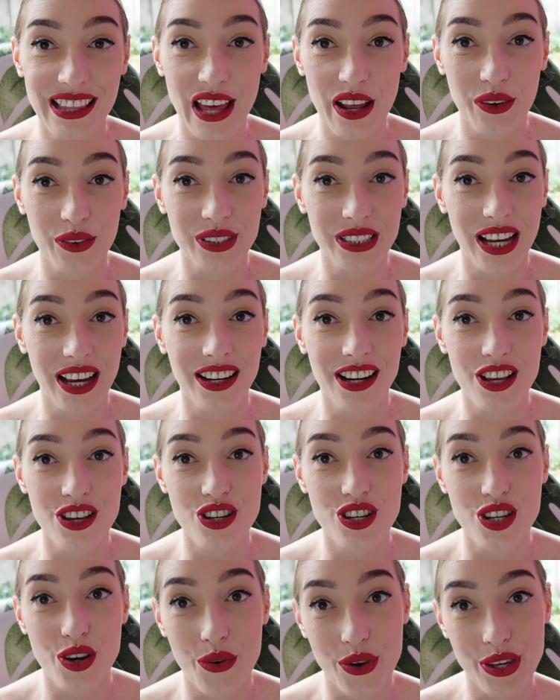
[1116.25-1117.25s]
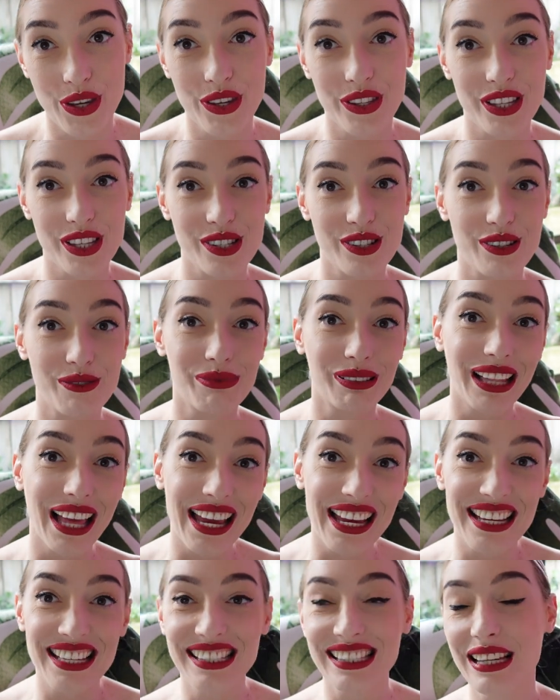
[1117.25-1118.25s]
that all done and showing you this new
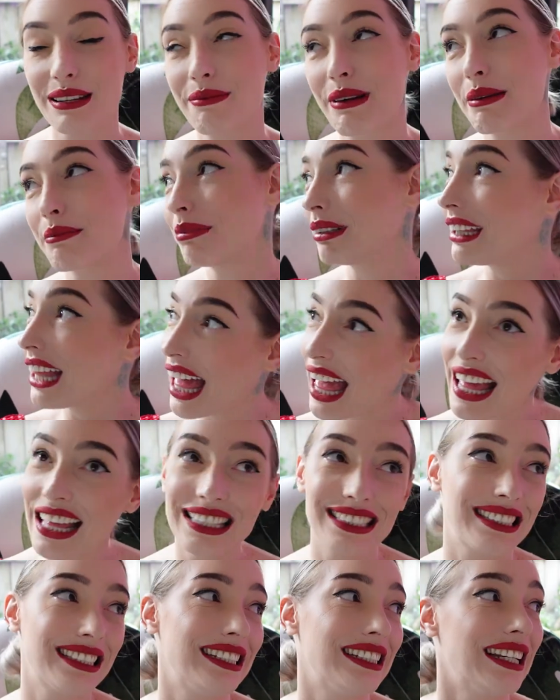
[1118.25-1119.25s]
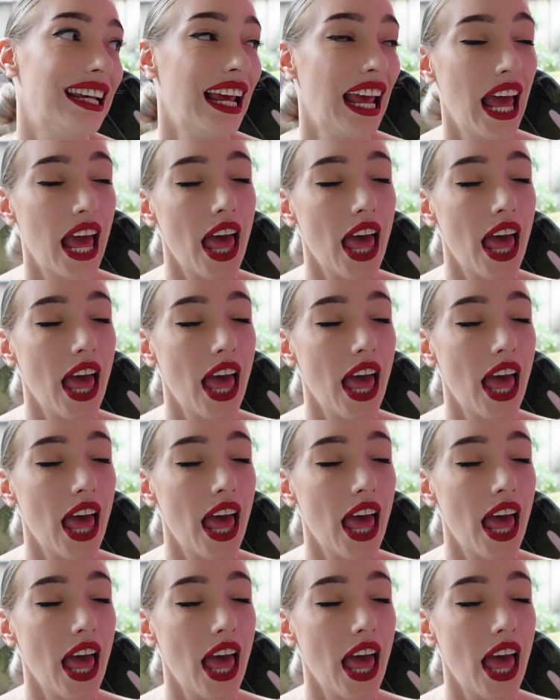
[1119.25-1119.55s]
place and my plants and